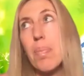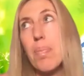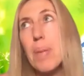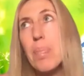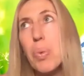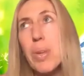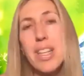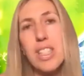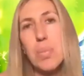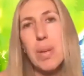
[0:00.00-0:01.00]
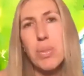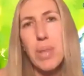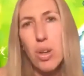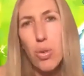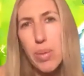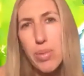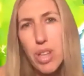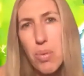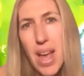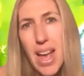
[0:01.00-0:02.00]
people within the space in
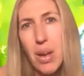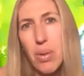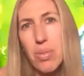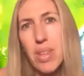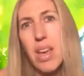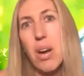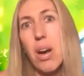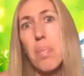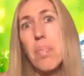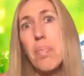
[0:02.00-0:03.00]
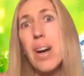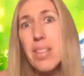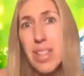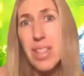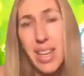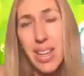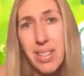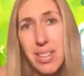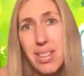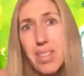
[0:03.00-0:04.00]
crypto now, they are birthing
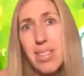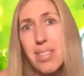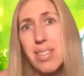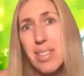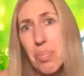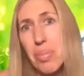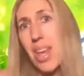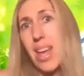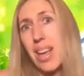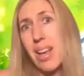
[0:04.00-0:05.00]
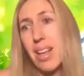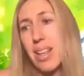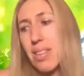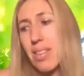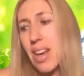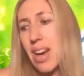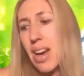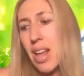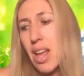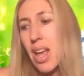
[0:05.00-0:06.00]
something
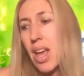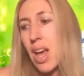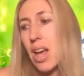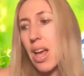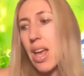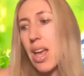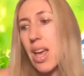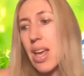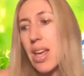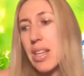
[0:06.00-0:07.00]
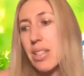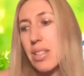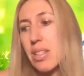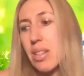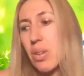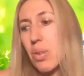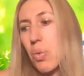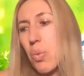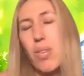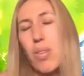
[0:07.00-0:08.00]
that is
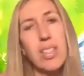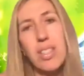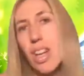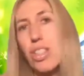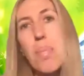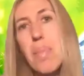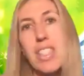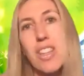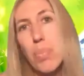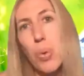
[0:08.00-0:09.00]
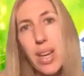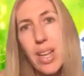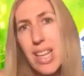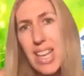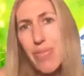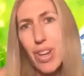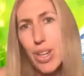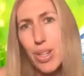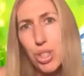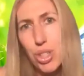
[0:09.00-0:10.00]
we're at such a massive point in
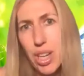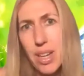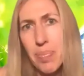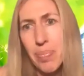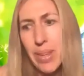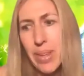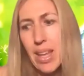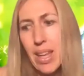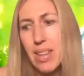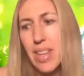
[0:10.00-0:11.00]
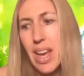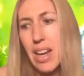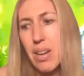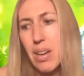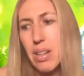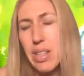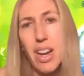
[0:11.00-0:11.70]
evolution that the